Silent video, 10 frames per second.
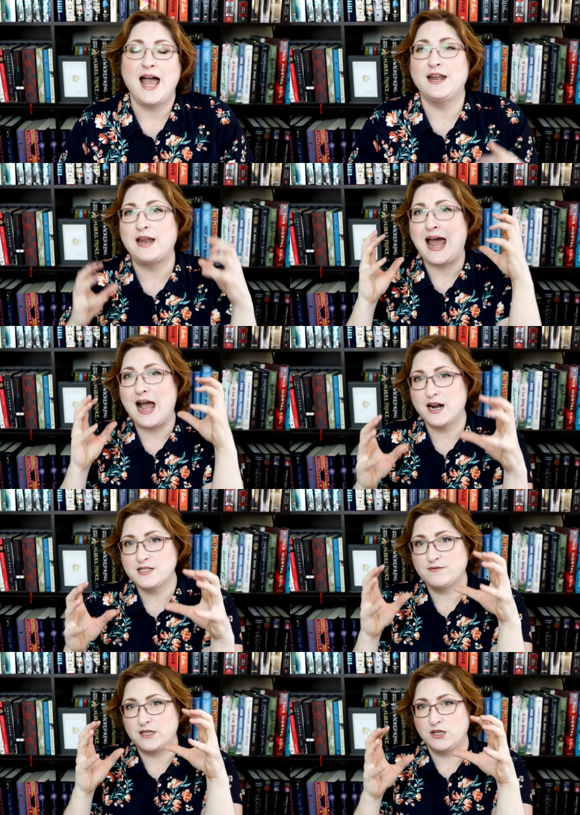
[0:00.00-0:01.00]
and
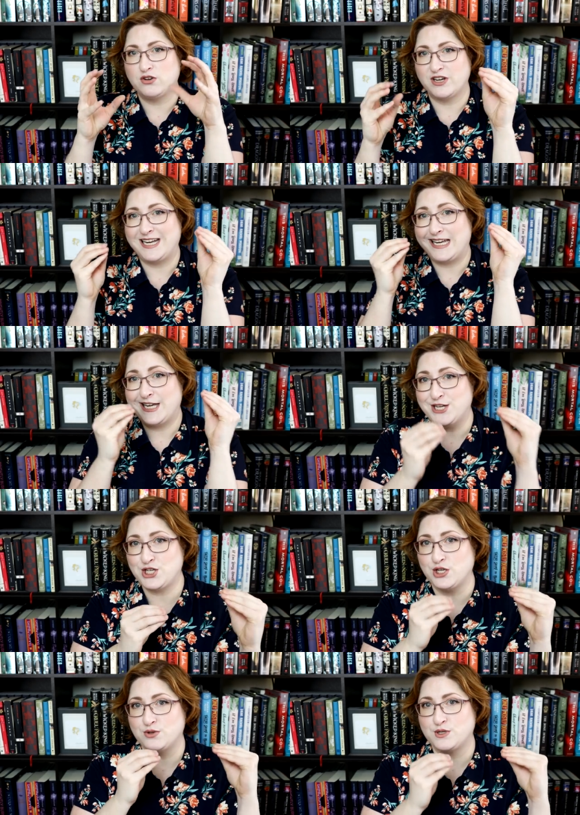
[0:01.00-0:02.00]
actively create
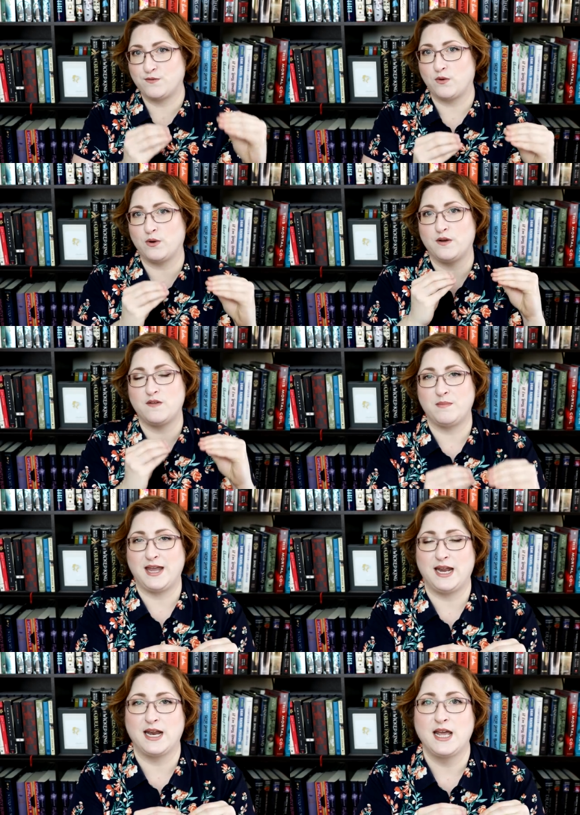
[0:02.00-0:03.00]
issues for the
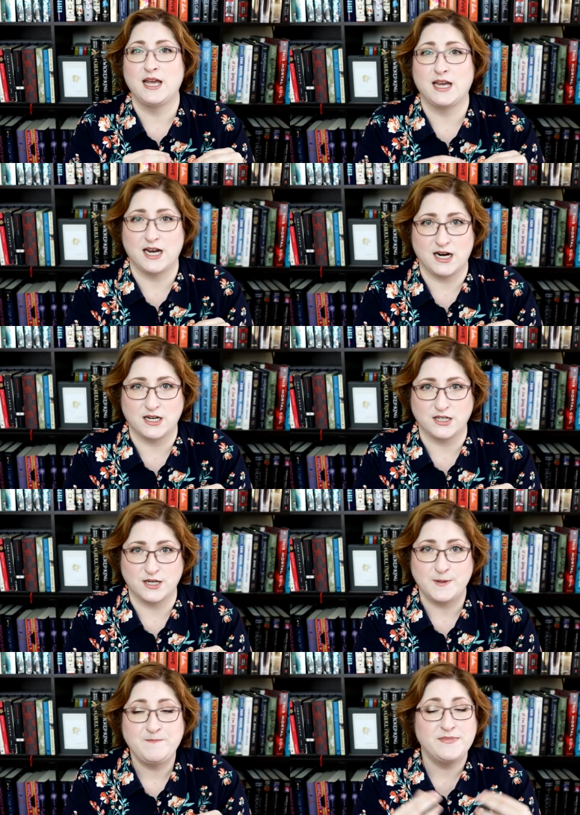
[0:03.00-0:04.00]
main
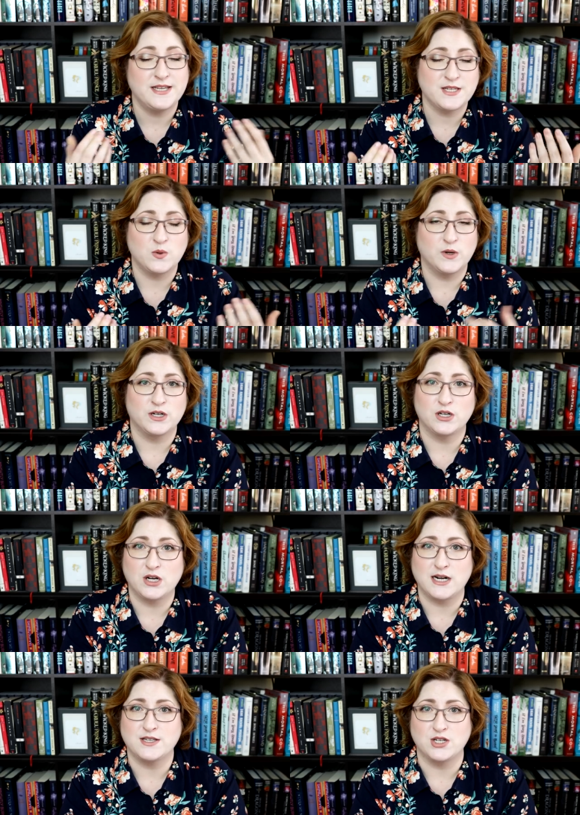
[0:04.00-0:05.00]
character. This can work
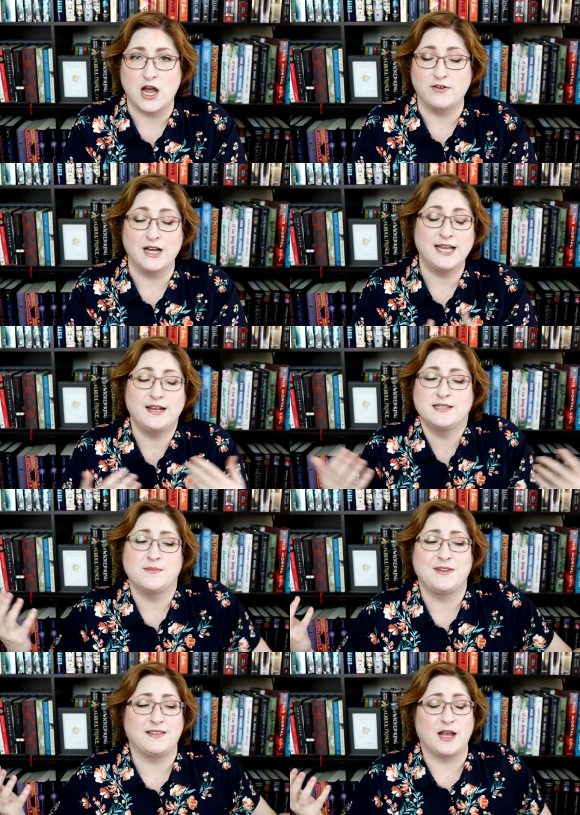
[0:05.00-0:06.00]
across genre. In
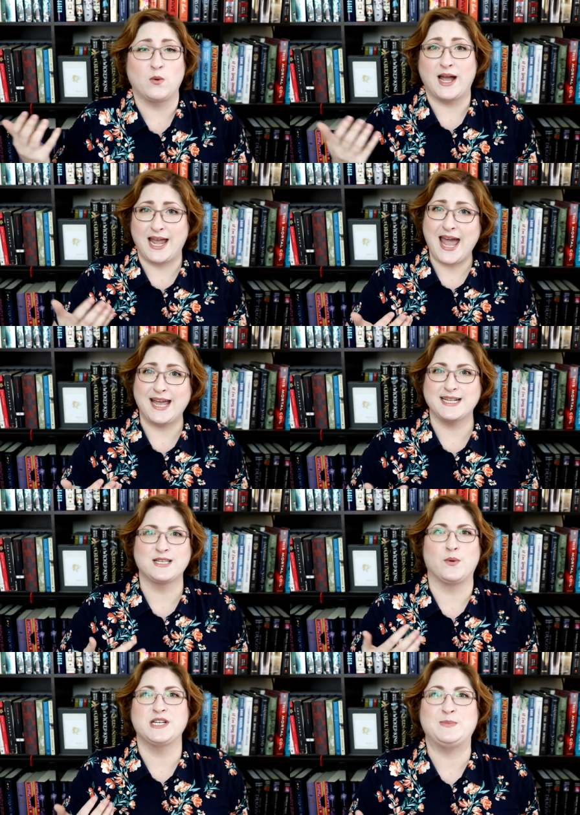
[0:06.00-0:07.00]
something like YA, it's
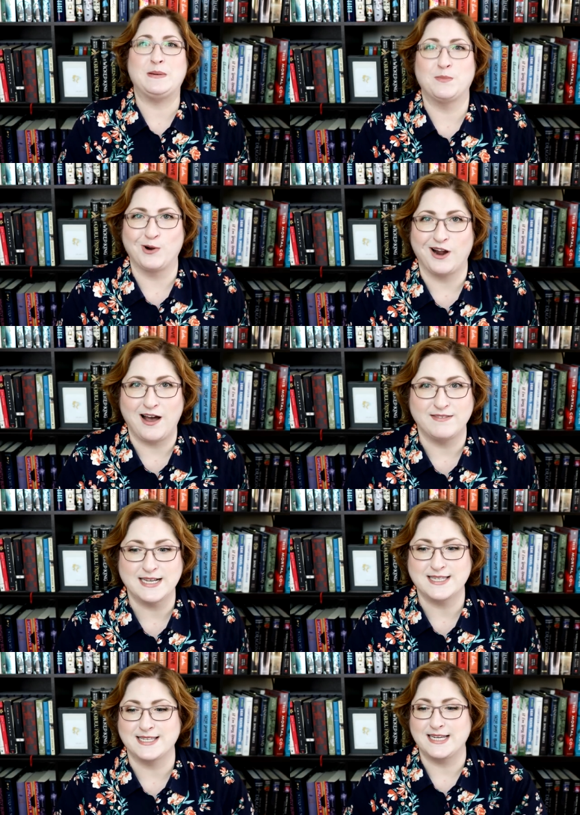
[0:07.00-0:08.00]
going to be more
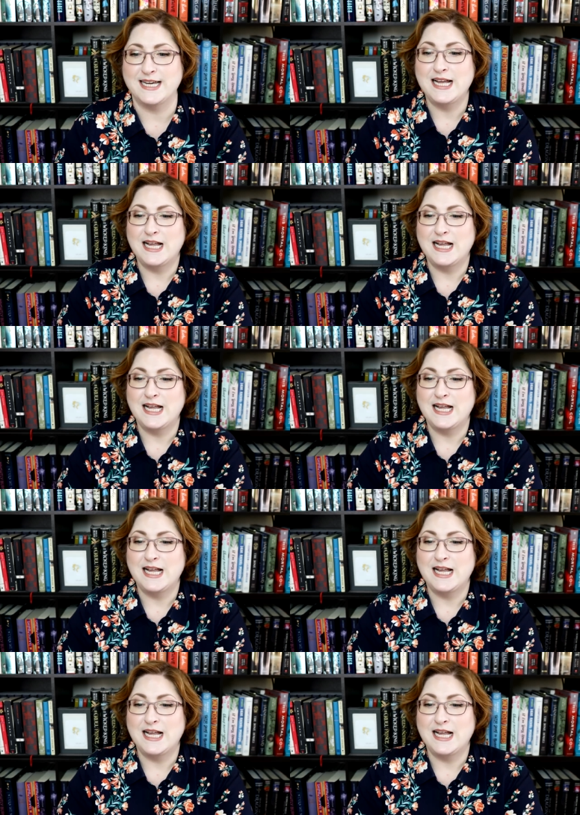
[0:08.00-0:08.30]
obviously.